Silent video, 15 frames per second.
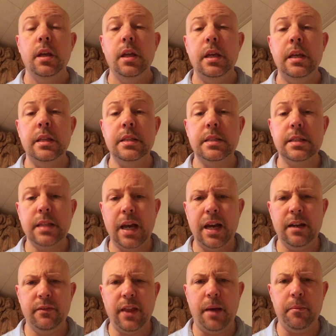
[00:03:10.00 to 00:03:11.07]
inside
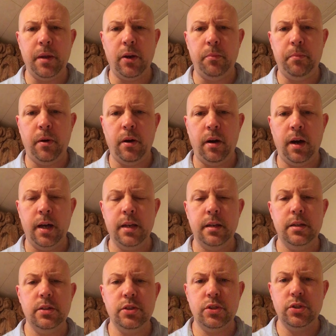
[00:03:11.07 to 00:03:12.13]
of that metal pot
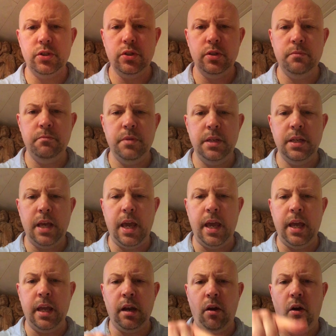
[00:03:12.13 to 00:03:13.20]
should be
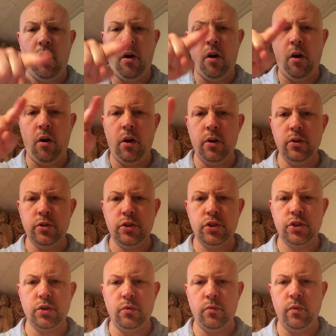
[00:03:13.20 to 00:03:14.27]
an
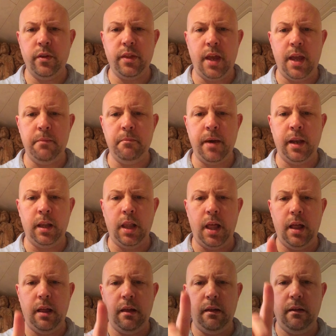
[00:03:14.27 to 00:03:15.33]
arch with a metal
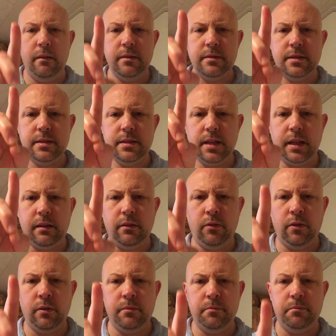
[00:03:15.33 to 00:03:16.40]
stick
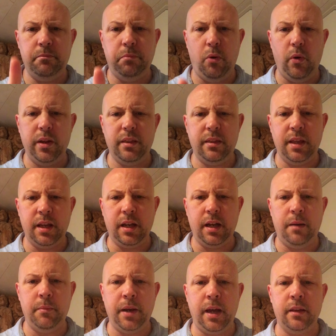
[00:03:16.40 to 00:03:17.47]
or point thing
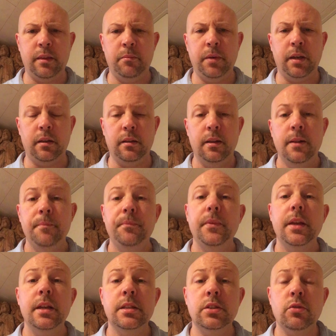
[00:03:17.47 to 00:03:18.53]
coming out the middle.
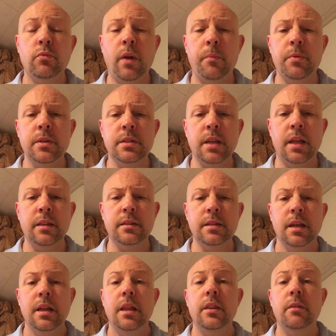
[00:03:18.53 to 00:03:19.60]
It's to represent
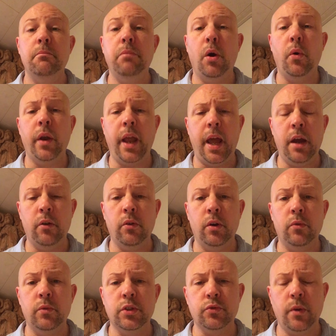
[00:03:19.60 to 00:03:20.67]
the bow and arrow,
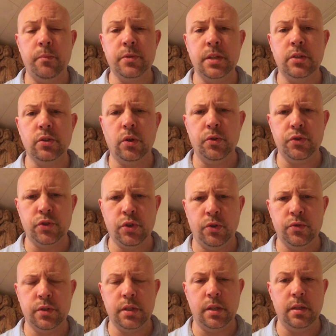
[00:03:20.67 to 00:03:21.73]
which represents
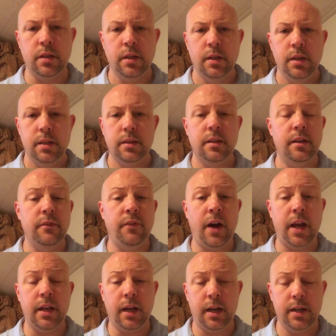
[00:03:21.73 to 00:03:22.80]
Ochosi, the
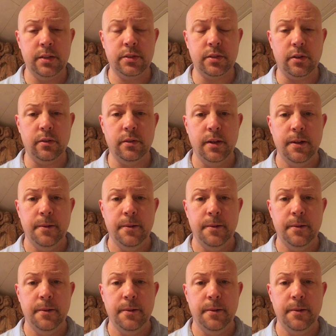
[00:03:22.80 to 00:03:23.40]
divine hunter.